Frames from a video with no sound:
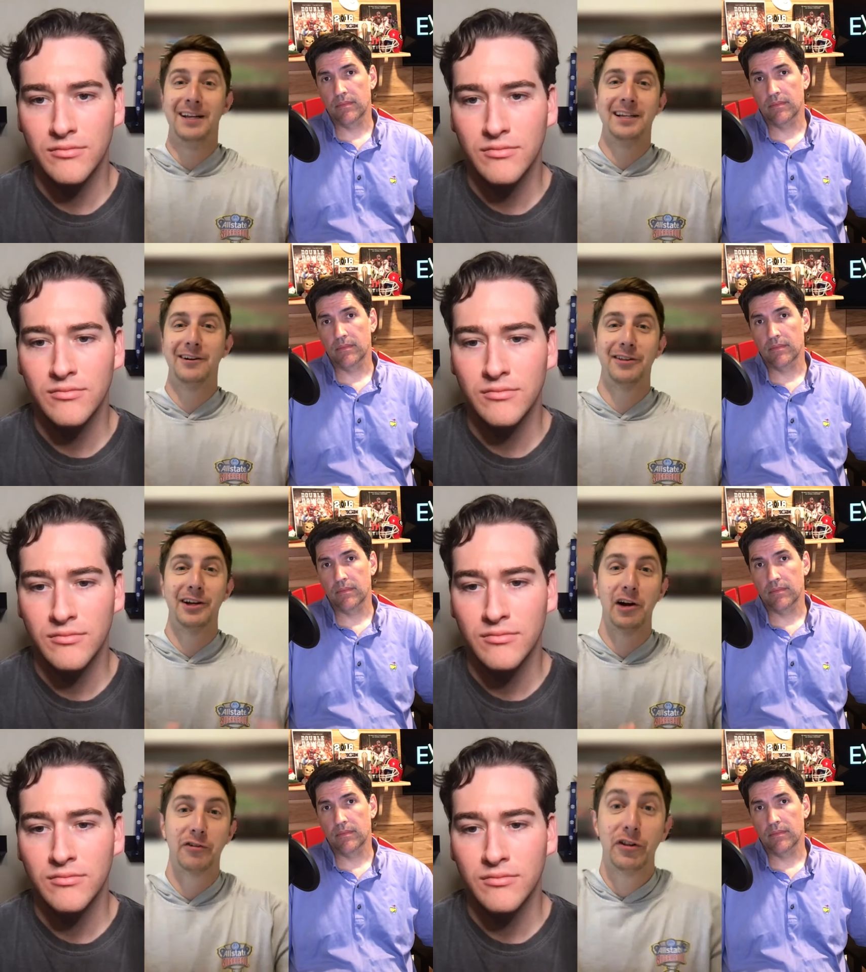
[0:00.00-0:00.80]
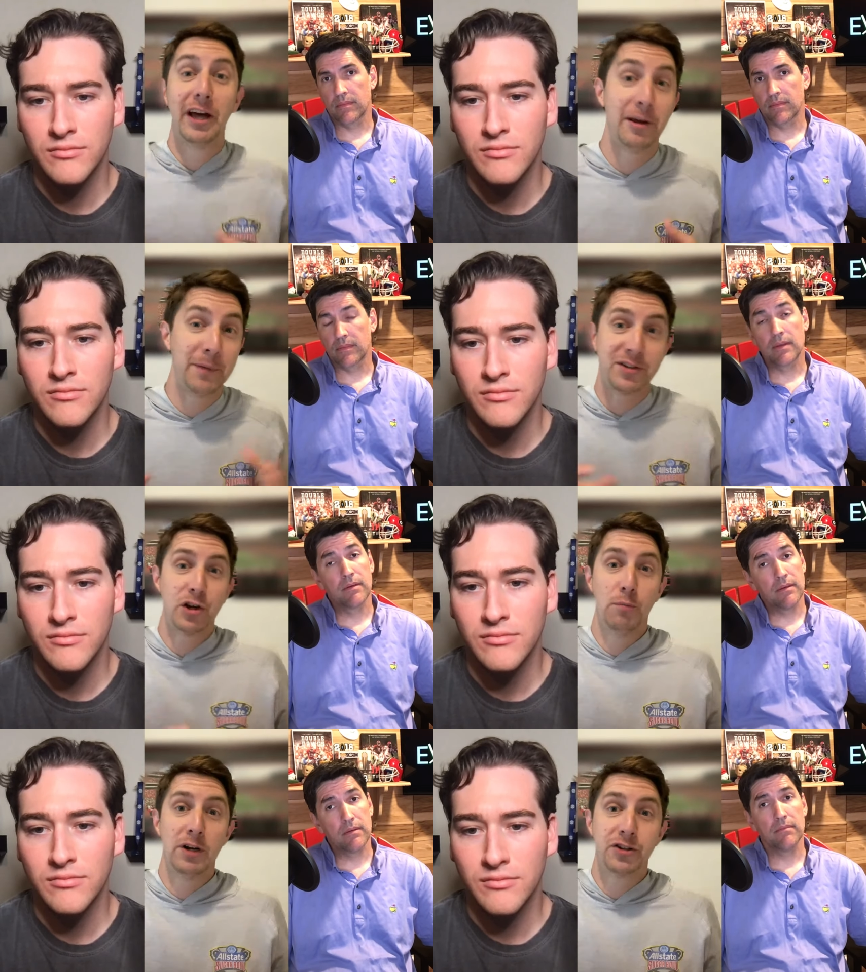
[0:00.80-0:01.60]
Speaker 1: Bennett year, the year after that. I mean,
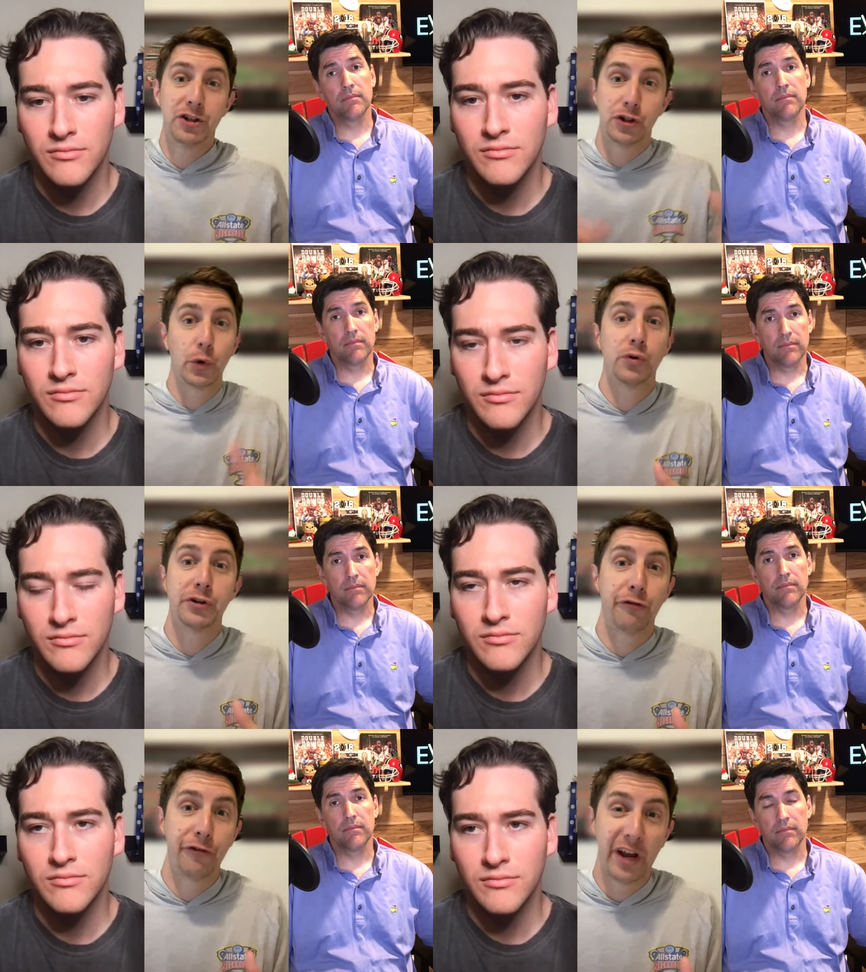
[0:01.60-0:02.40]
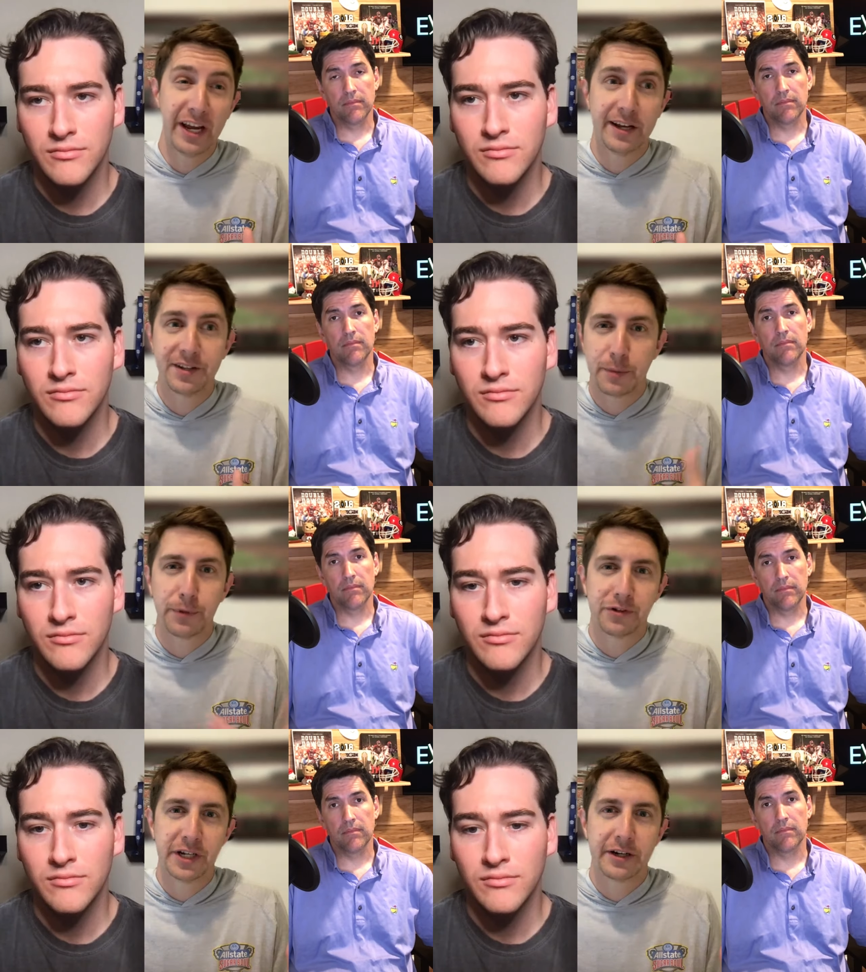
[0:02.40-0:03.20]
so much to Georgia fans in
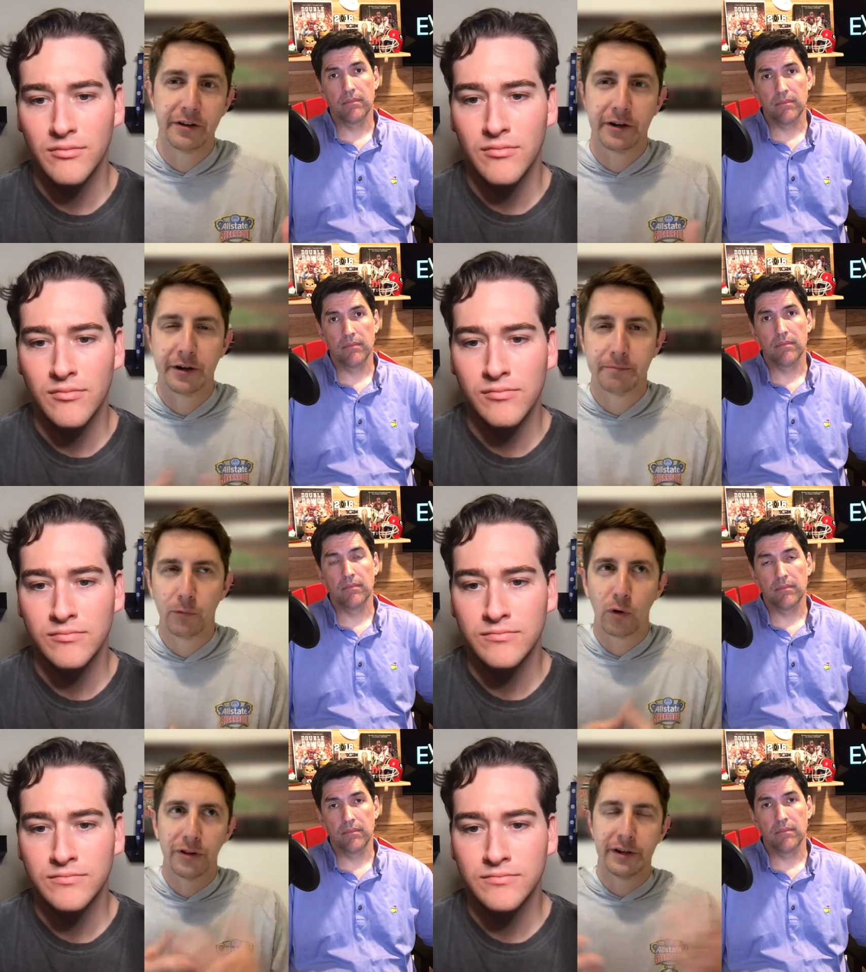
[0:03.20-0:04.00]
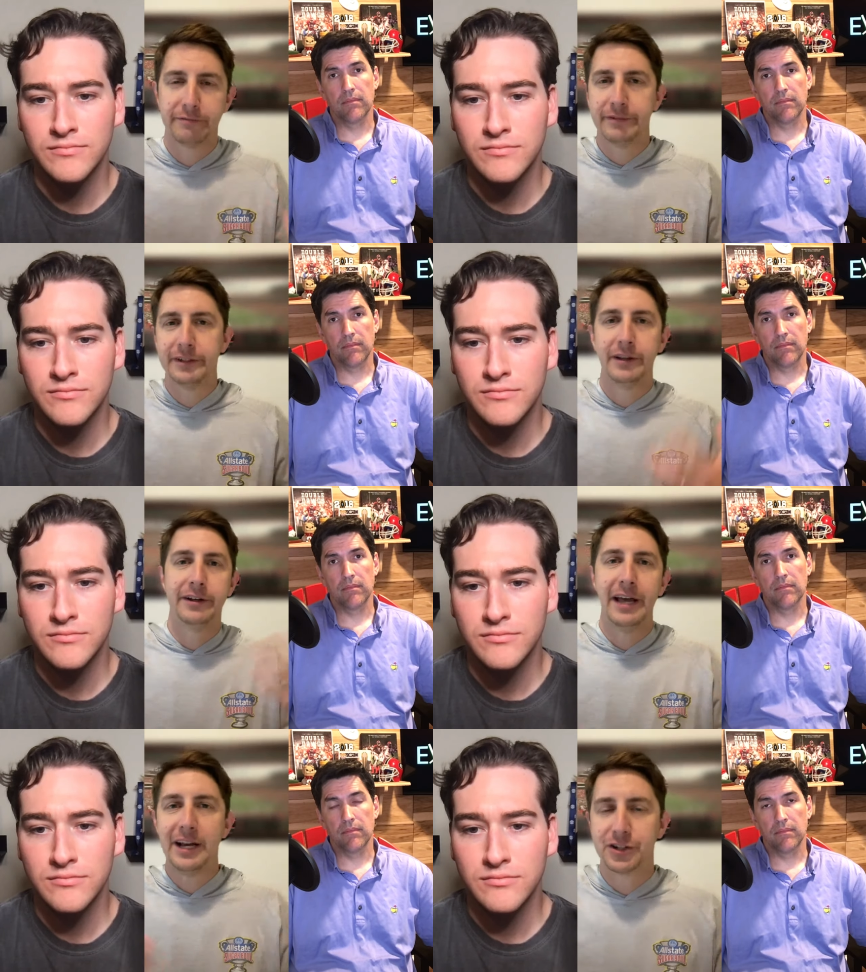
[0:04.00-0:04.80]
particular, more than
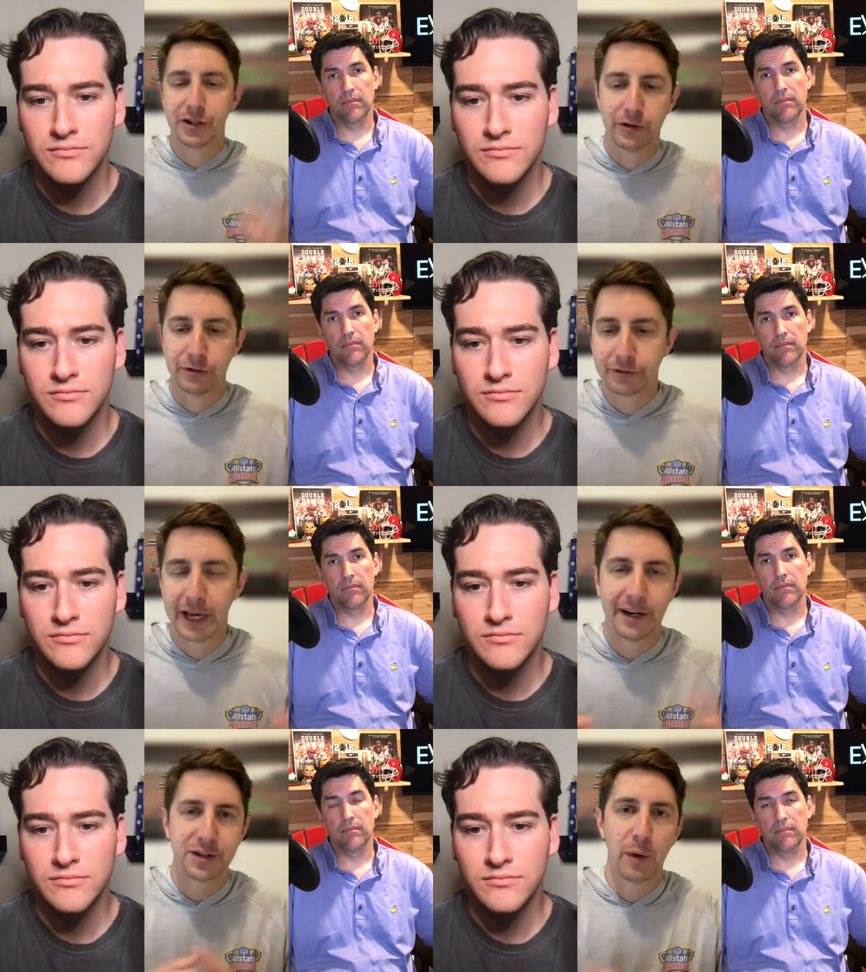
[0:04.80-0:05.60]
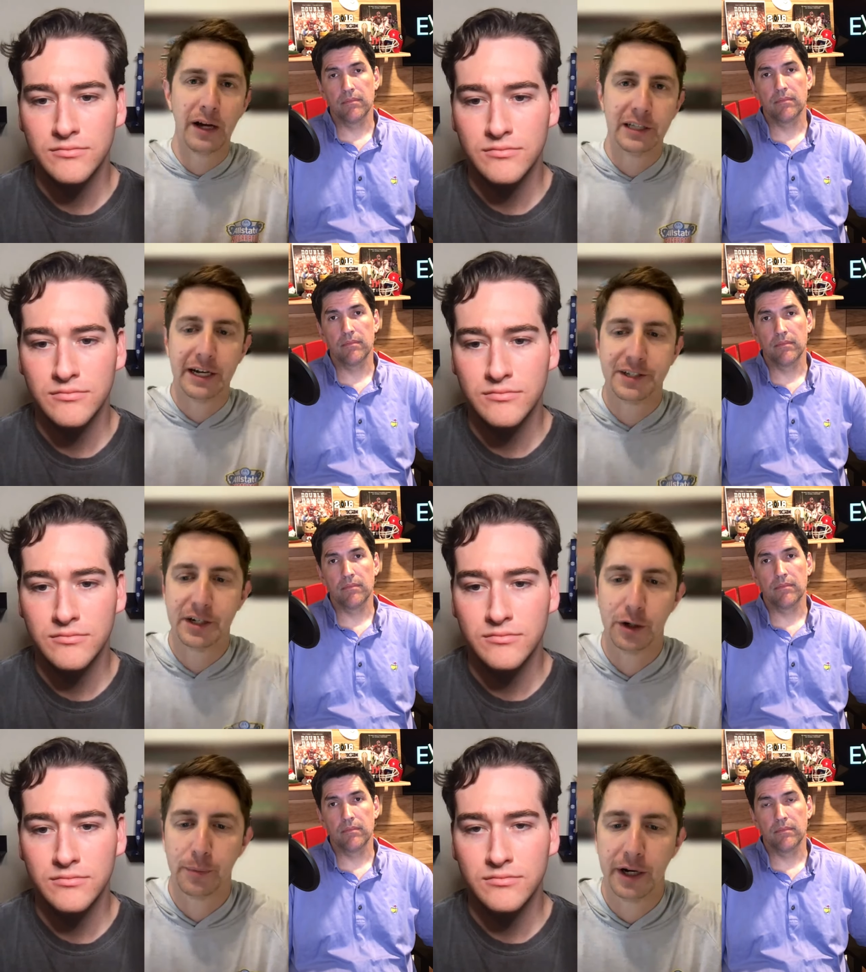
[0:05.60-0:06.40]
a national kind of spotlight deal.